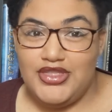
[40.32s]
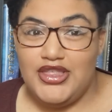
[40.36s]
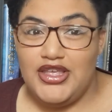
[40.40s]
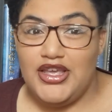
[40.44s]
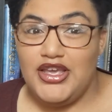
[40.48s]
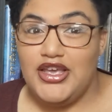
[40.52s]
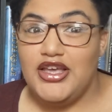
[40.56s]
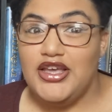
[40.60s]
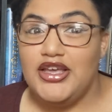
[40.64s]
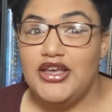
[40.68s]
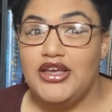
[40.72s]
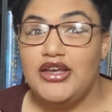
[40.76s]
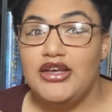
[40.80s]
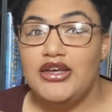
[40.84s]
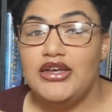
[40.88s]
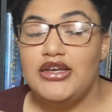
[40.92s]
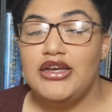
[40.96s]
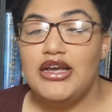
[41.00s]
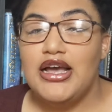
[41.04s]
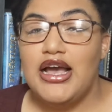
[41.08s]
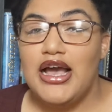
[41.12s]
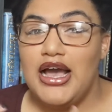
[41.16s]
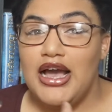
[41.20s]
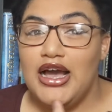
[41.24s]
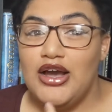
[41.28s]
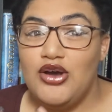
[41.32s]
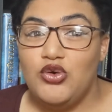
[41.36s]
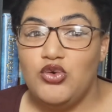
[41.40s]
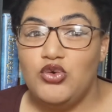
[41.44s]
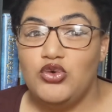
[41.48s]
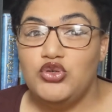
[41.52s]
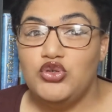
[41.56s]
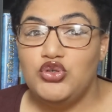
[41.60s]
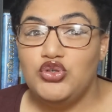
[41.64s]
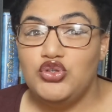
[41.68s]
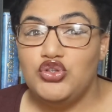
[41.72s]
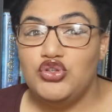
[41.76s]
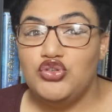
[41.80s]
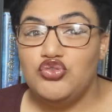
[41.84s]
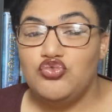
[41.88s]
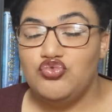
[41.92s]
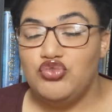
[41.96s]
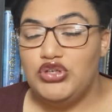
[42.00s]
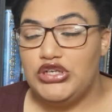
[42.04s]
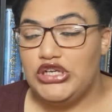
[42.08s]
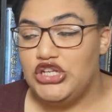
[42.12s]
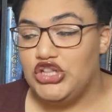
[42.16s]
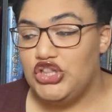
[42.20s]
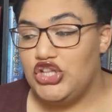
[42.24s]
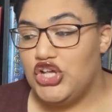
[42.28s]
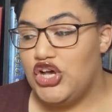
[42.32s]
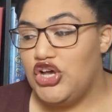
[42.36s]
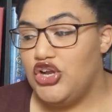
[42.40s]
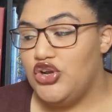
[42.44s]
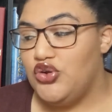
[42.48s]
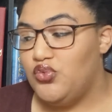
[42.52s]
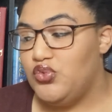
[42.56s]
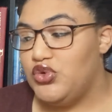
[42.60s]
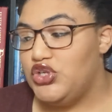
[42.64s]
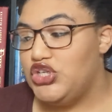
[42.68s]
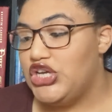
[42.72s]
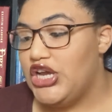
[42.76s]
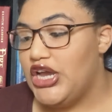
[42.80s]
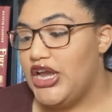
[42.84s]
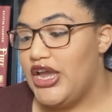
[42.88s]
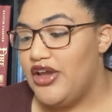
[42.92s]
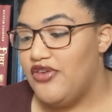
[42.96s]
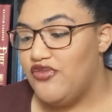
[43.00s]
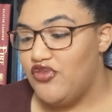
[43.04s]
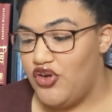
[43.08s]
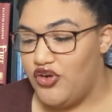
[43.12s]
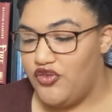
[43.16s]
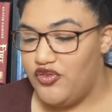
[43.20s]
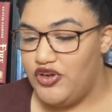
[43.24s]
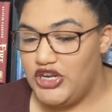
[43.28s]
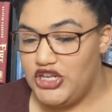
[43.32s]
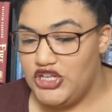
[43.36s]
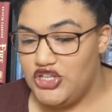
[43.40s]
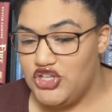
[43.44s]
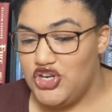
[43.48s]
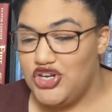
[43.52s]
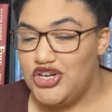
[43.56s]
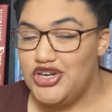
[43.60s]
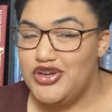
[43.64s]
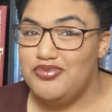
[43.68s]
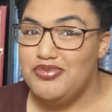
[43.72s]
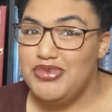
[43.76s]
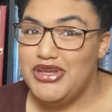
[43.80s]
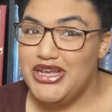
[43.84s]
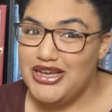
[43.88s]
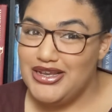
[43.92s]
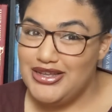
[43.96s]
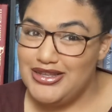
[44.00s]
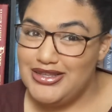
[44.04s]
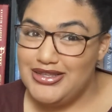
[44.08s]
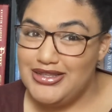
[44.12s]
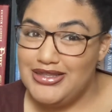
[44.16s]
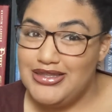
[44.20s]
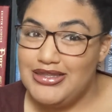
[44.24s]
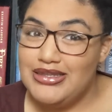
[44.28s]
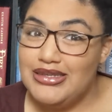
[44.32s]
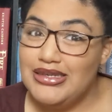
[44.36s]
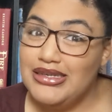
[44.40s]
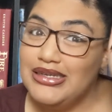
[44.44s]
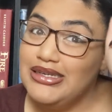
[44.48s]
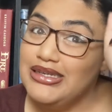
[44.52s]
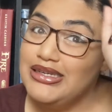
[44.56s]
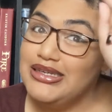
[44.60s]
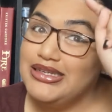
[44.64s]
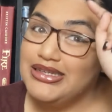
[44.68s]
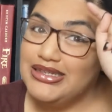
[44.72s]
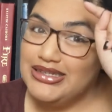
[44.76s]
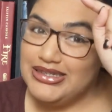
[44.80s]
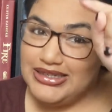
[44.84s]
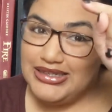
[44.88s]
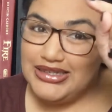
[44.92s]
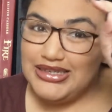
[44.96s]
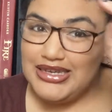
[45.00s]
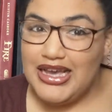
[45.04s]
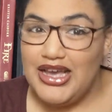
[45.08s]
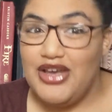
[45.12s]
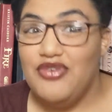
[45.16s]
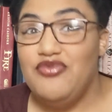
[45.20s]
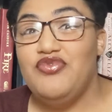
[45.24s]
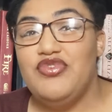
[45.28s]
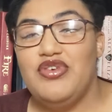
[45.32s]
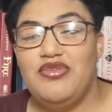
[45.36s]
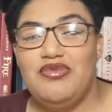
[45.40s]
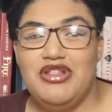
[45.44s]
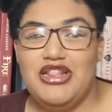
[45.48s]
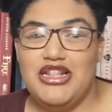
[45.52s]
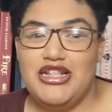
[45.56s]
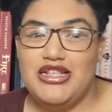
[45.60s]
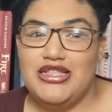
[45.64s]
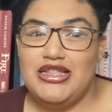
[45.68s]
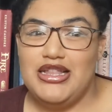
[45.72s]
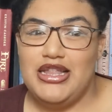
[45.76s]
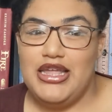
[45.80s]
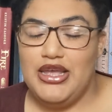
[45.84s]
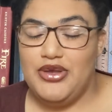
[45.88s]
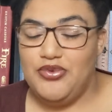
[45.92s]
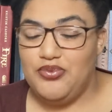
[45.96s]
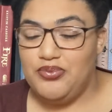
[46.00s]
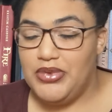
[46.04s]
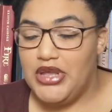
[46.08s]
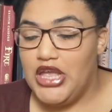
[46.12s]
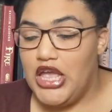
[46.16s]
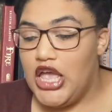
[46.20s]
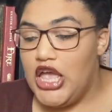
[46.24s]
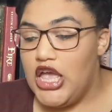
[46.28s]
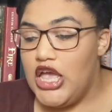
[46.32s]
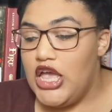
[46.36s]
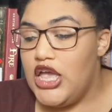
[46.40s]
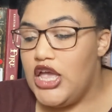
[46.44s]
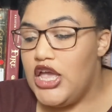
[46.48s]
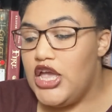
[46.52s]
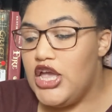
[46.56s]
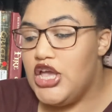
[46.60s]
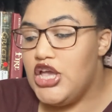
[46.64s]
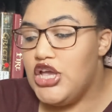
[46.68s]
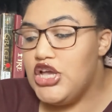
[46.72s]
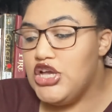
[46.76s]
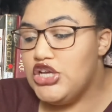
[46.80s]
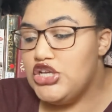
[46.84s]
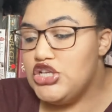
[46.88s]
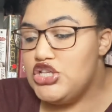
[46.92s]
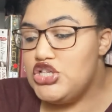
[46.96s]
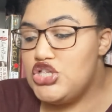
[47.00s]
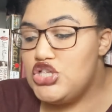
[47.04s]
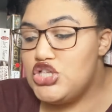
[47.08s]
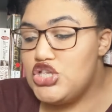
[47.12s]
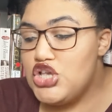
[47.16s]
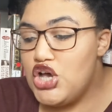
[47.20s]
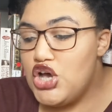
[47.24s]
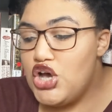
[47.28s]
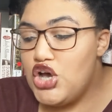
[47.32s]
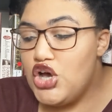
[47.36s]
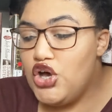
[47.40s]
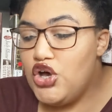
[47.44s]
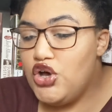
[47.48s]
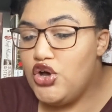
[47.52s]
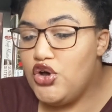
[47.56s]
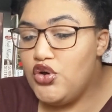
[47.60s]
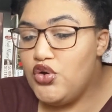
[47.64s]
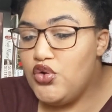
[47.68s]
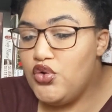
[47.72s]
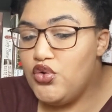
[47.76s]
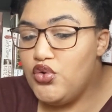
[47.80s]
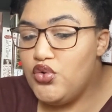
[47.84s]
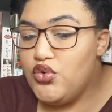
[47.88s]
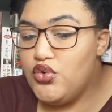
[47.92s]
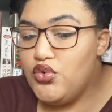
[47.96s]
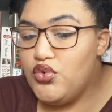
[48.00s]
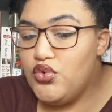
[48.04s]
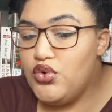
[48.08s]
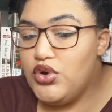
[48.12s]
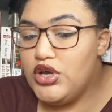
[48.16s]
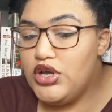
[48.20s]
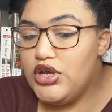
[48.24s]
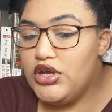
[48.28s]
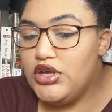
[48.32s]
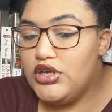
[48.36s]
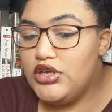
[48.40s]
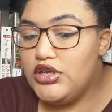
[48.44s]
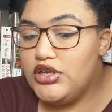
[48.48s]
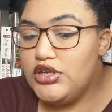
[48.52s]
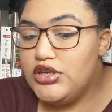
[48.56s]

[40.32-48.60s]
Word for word: the Owls Readathon, which I have already started because I'm filming this late. So,